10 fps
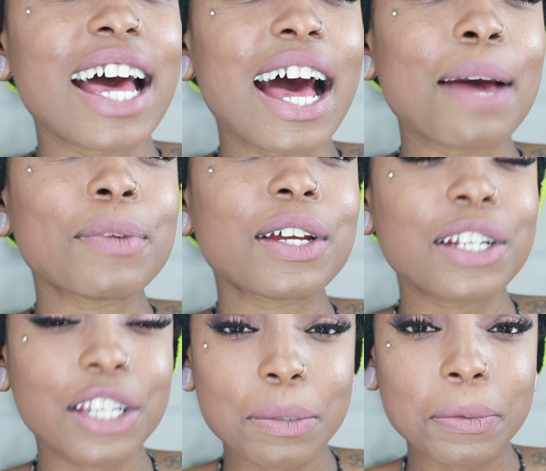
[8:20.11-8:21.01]
I'm
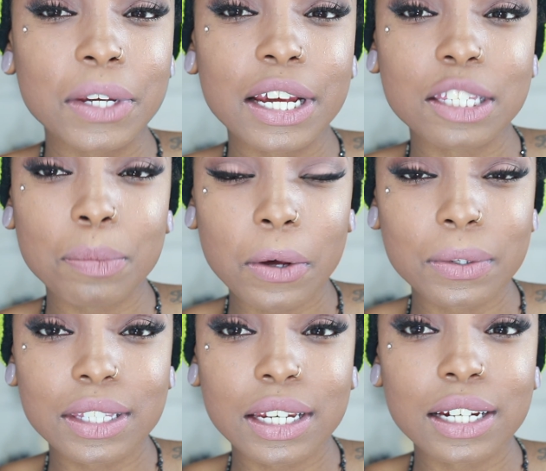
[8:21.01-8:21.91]
gonna keep you guys
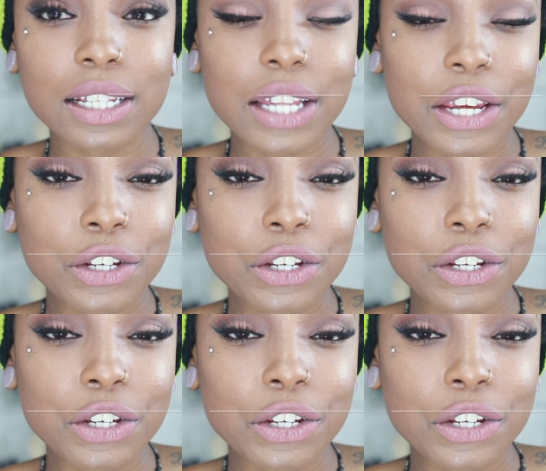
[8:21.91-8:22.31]
posted, and I'll let